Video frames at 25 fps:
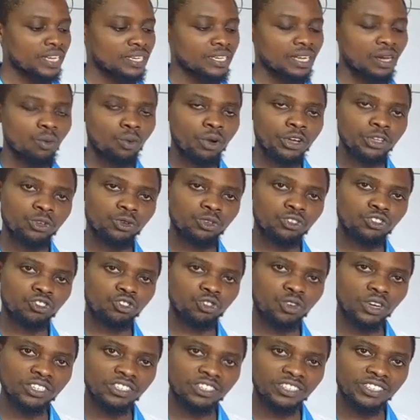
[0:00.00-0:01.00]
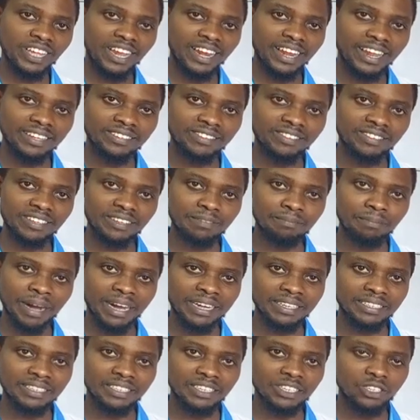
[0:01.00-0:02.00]
Now, when you stretch the elastic
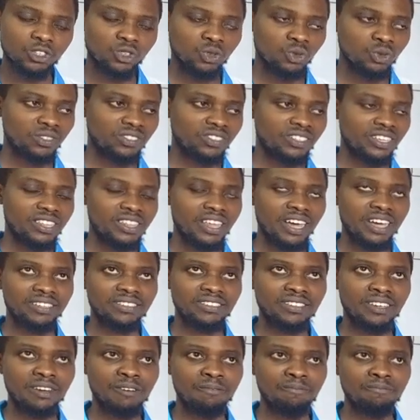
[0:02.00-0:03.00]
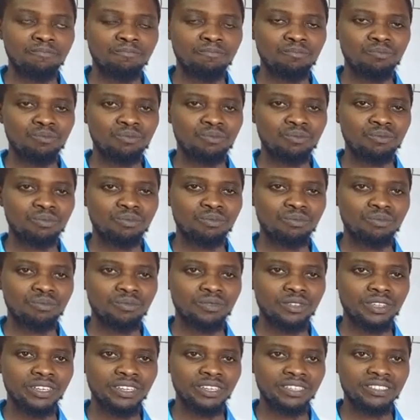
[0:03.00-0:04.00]
band, you will see that
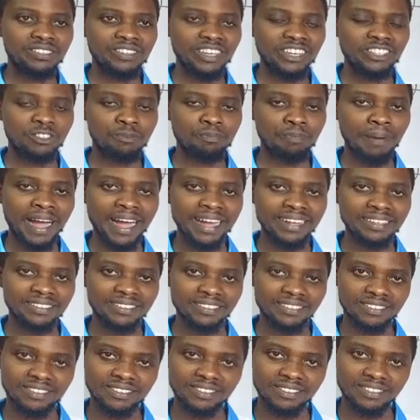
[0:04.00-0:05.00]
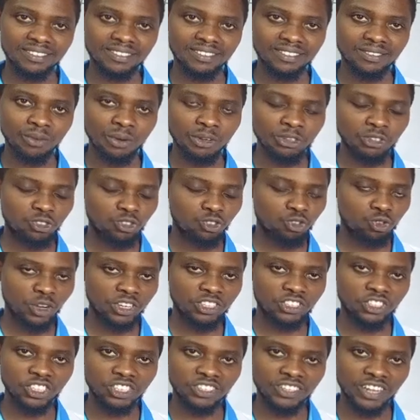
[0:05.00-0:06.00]
it expands when you
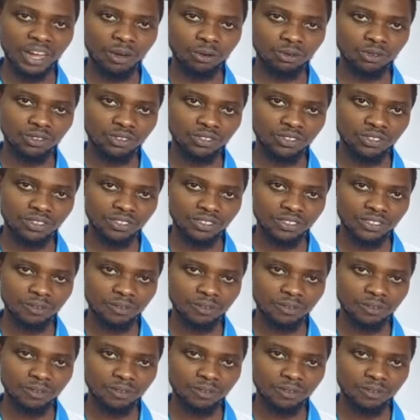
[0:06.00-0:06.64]
stretch it out.